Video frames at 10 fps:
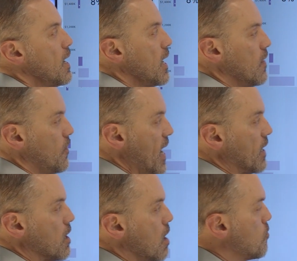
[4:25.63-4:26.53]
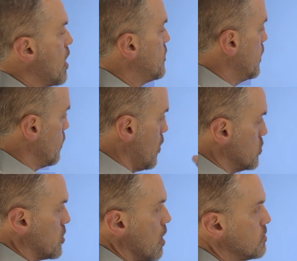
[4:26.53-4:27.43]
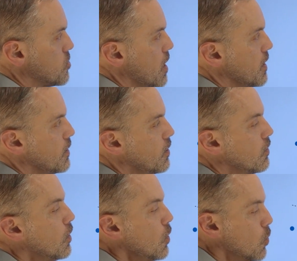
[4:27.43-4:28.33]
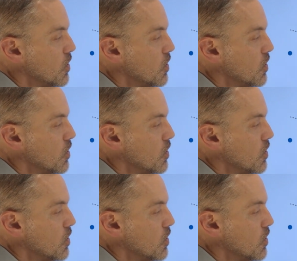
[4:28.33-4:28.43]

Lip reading: And that comp right there, those comps right in here,